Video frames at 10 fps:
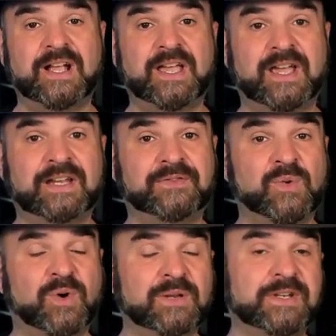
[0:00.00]
And if you
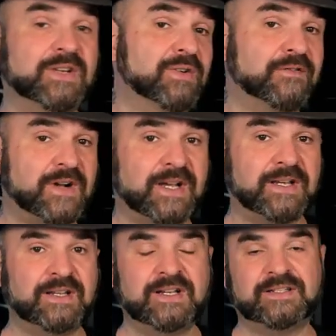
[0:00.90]
want to be
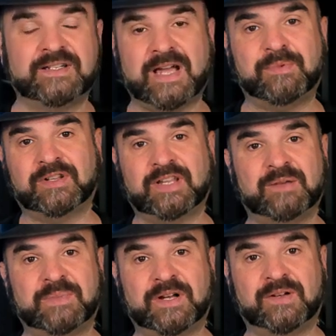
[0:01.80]
notified, tap on
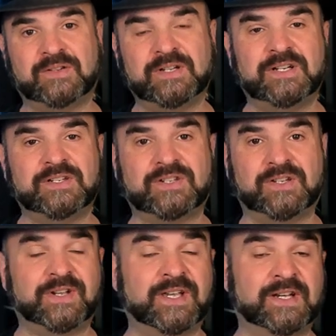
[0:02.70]
that bell so
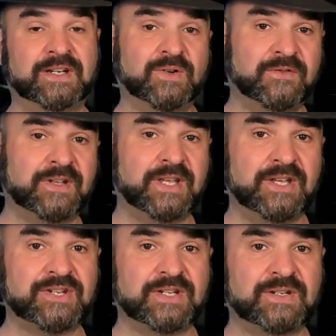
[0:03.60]
you'll get a
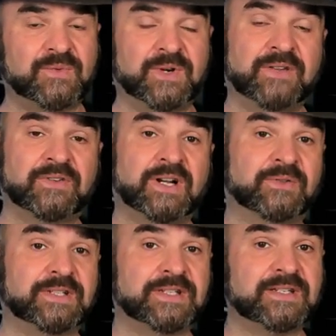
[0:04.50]
notification whenever I
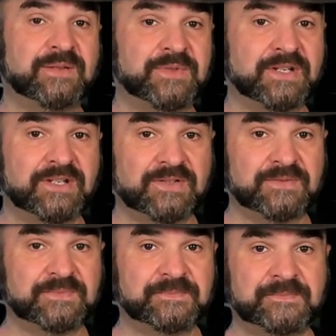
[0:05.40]
release something new.
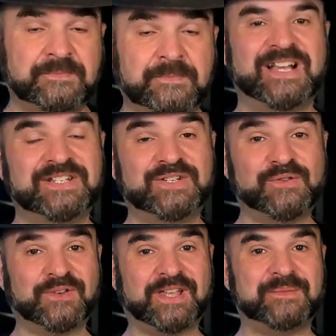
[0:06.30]
And
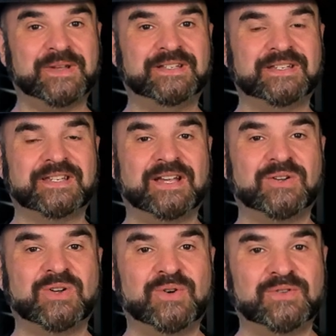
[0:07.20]
don't forget my
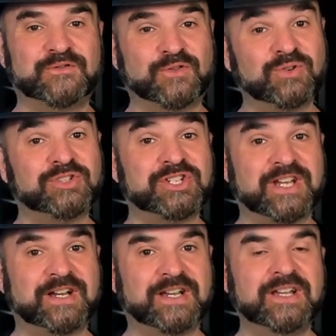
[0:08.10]
discount code
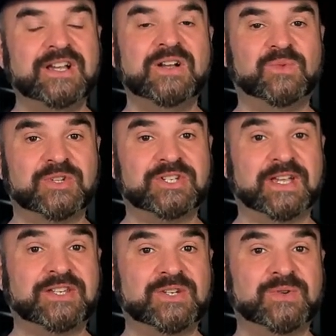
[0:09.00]
FrugalJedi, which
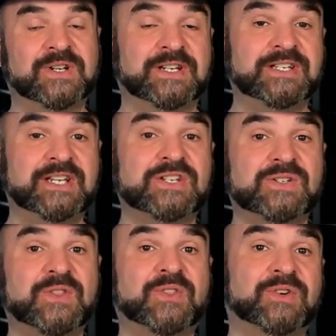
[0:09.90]
gets you an
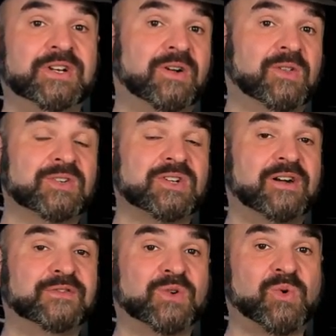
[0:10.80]
additional $30
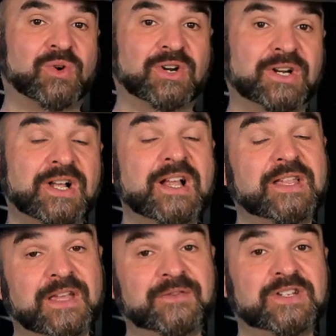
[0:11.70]
off your order
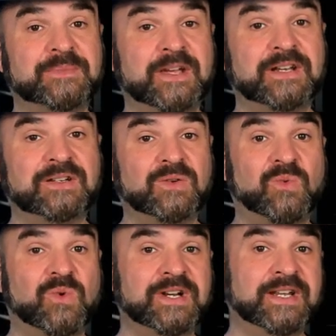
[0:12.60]
if you spend
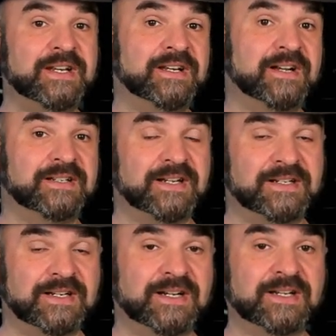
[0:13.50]

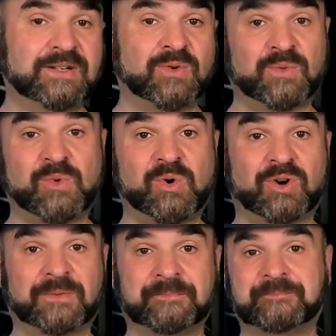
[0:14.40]
$189.99 or
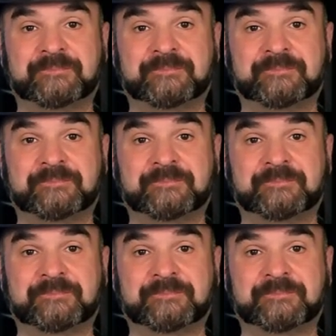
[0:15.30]
more.